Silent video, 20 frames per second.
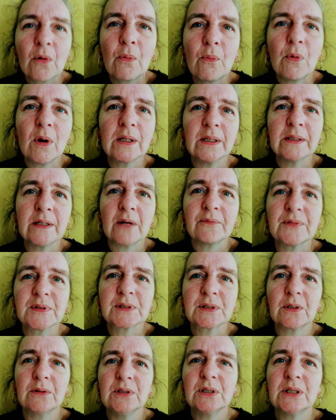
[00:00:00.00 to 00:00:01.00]
well enough
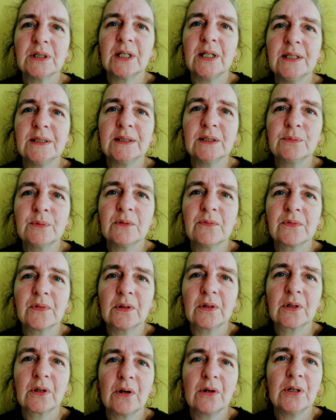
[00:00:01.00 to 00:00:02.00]
associated with
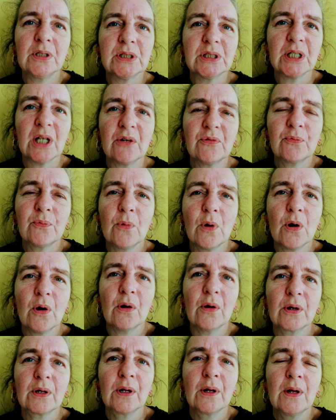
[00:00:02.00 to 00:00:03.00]
the Gurdjieff
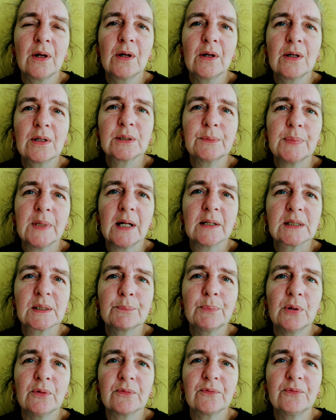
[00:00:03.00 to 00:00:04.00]
work to be able
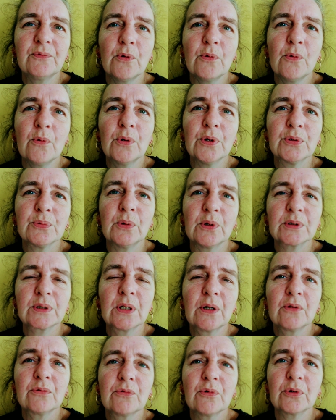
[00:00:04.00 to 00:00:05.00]
to put forward
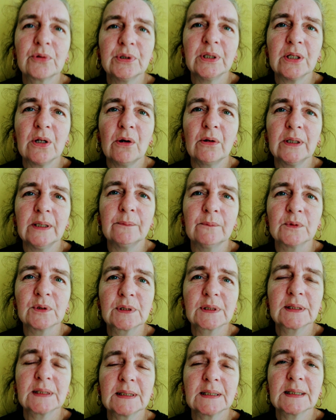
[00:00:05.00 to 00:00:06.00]
what Rodney Collin
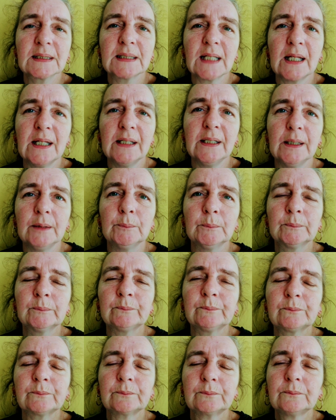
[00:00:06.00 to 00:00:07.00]
was saying.
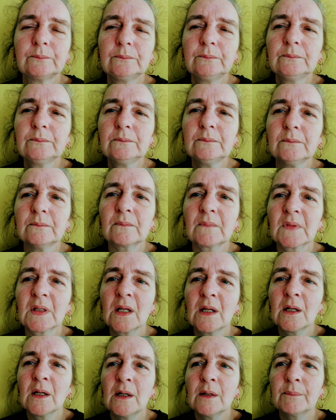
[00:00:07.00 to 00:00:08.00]

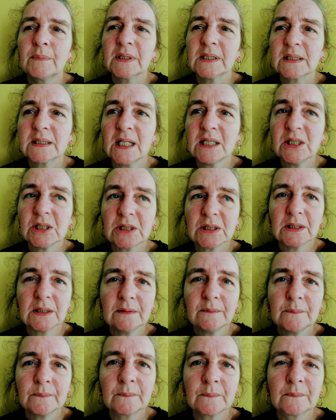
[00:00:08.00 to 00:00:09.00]
But
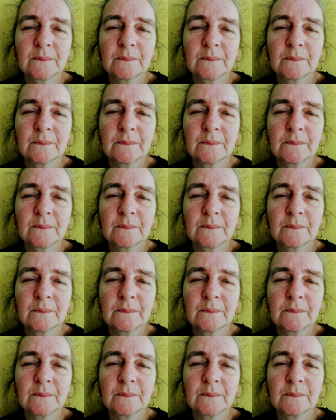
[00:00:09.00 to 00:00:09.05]
attention